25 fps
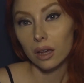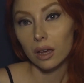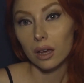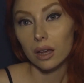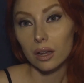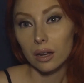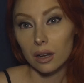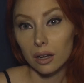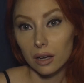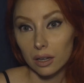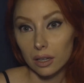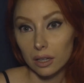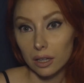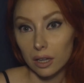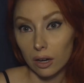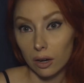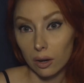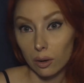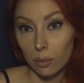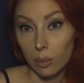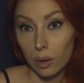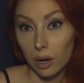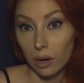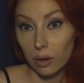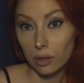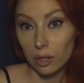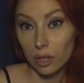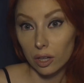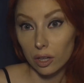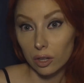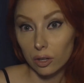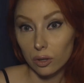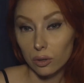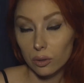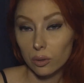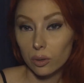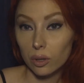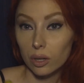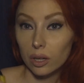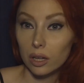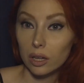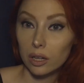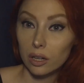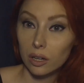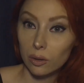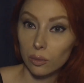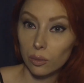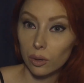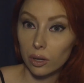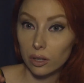and I care about you, and
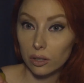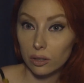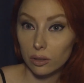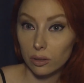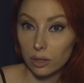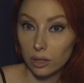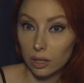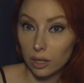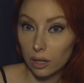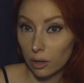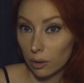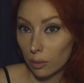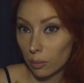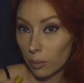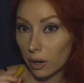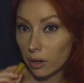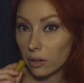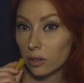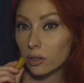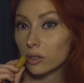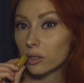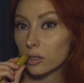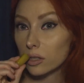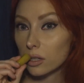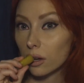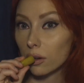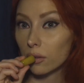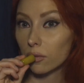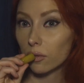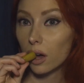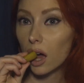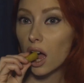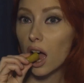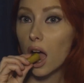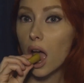I want you to care about yourself.